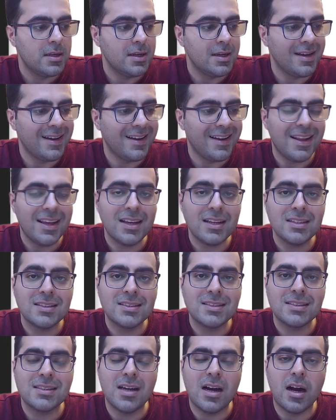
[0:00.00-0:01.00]

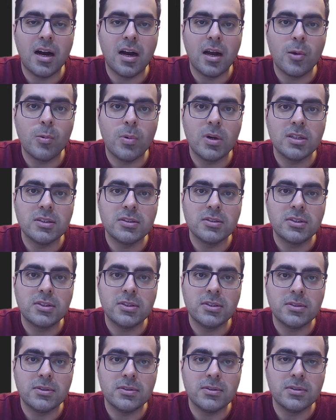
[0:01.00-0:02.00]
Next, I want
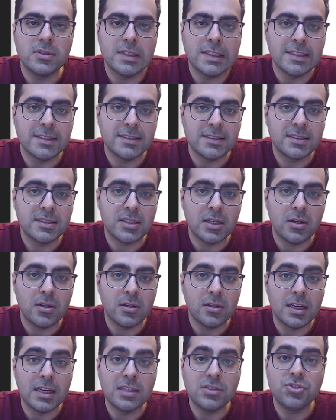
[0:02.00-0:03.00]
to
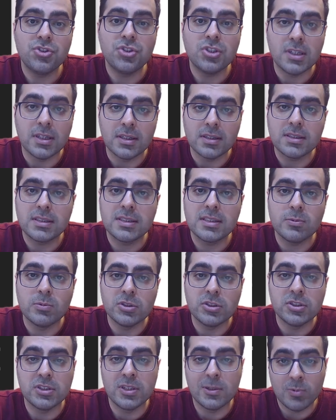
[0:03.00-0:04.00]
install Nginx,
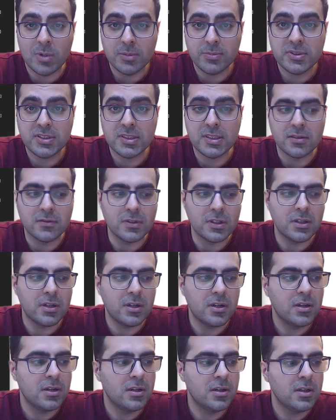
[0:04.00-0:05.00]
which is a web
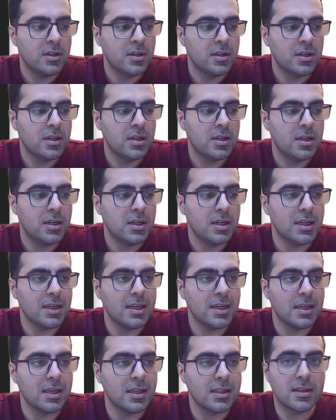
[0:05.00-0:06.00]
server.
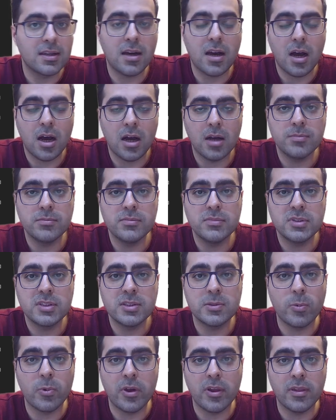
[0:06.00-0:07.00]
It comes
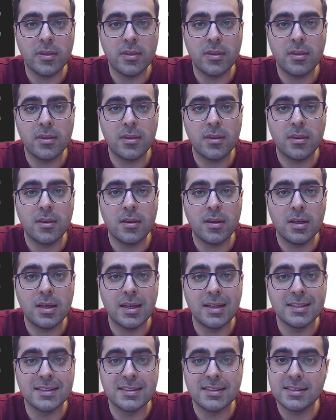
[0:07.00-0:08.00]
with
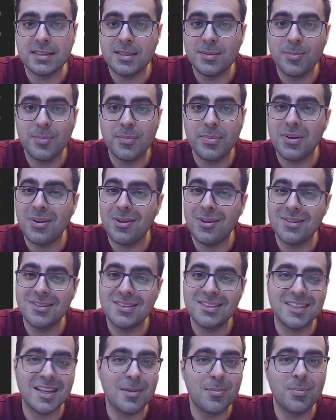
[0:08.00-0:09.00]
a simple
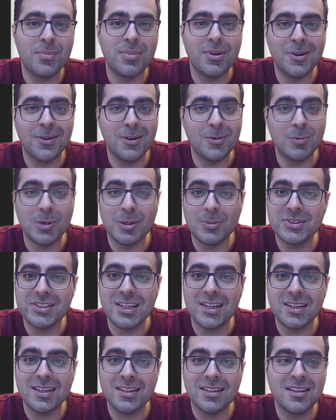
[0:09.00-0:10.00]
sample
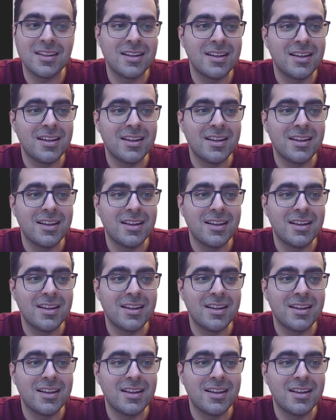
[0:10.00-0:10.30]
website,